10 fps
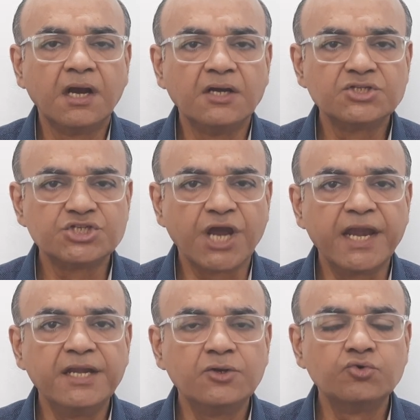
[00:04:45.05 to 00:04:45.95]
a
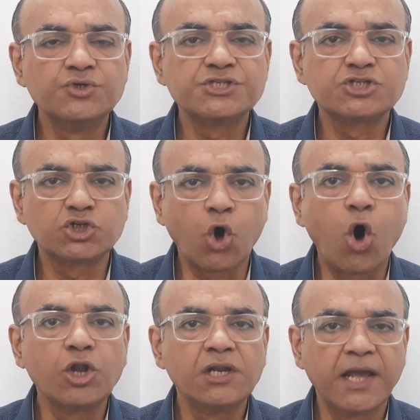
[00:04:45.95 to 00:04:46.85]
child who is
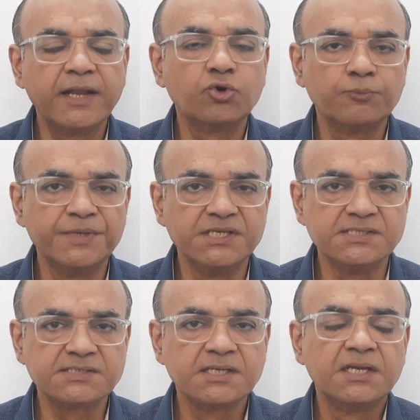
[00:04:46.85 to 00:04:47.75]
tall and
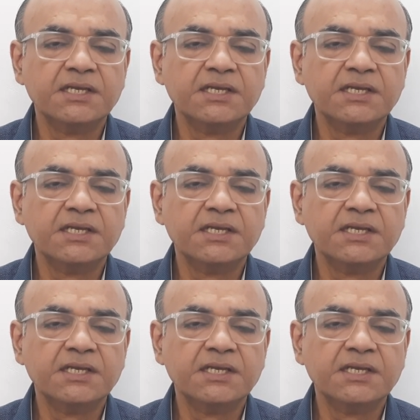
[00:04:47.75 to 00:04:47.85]
obese